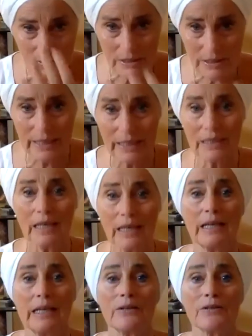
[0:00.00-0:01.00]
take in that
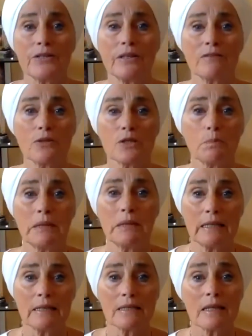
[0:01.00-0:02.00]
energy of those
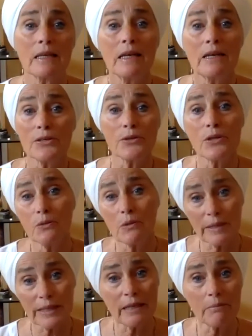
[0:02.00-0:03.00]
plants, so that when
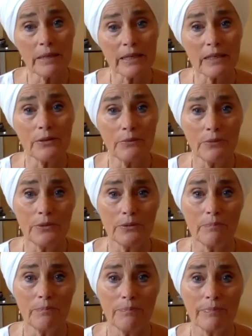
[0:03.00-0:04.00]
we came back in the
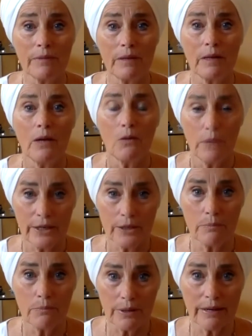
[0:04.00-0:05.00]
room, we
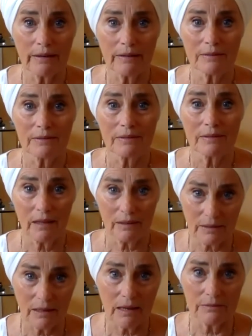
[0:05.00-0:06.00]
could bring that
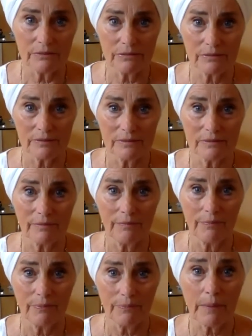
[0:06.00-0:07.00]
love
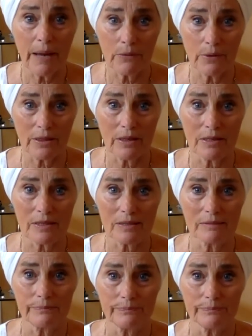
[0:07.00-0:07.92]
back with us.